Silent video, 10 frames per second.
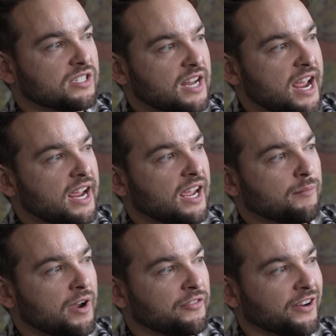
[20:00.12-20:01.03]
staying at
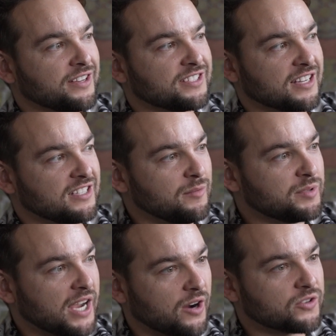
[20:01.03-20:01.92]
my friend Sandeep's
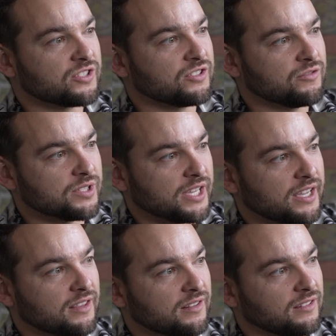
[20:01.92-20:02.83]
house, who was
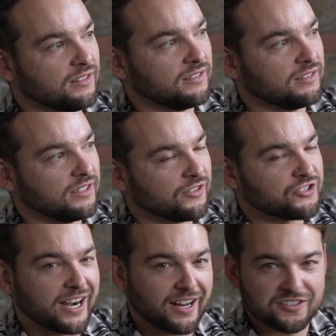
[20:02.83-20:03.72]
like, you know,
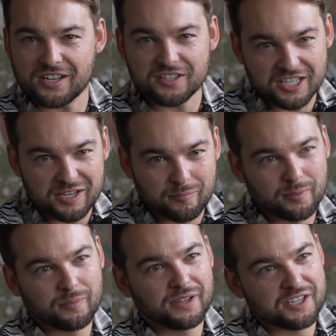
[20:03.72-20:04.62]
shout out Sandeep.
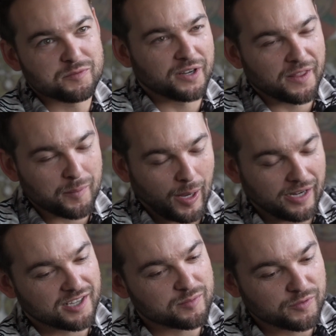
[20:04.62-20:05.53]
He's been on the
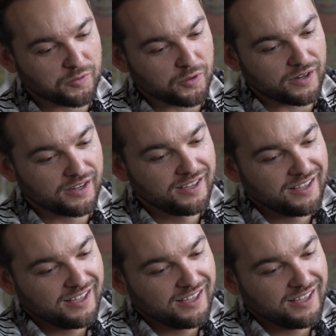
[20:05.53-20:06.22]
podcast before.